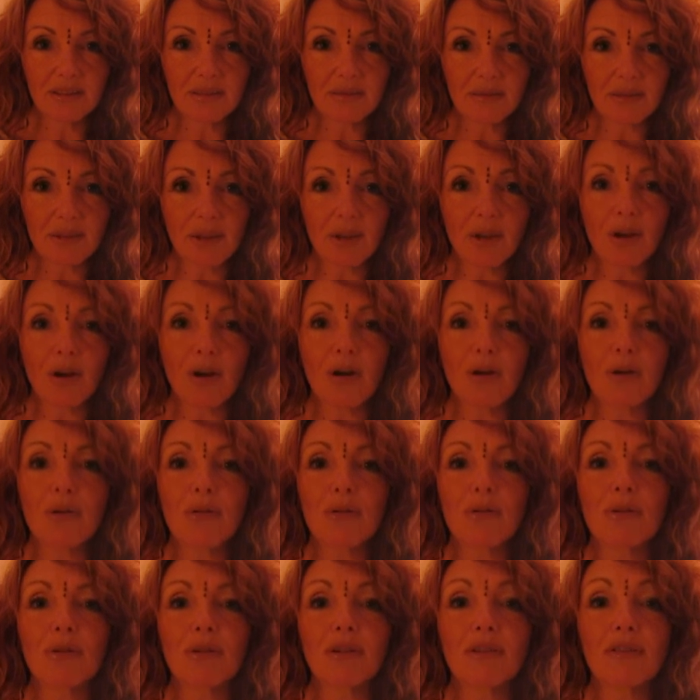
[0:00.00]
with the
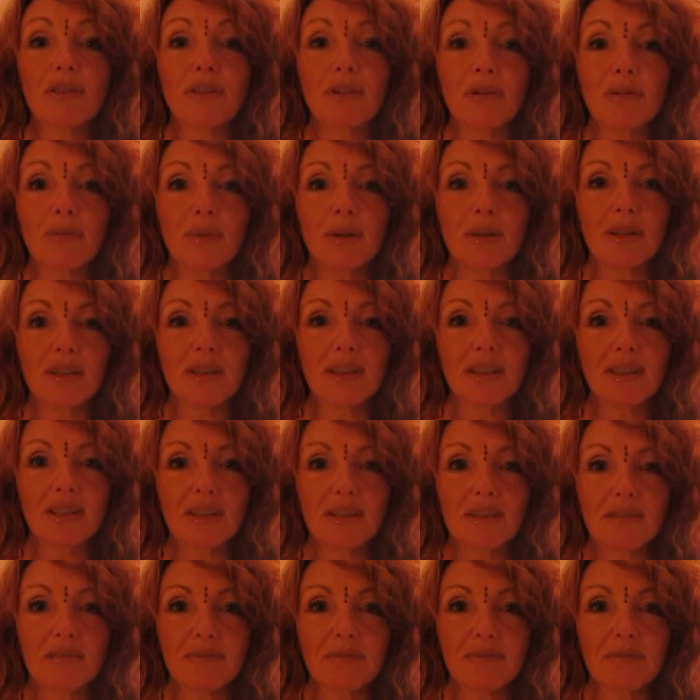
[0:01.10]
whole of your body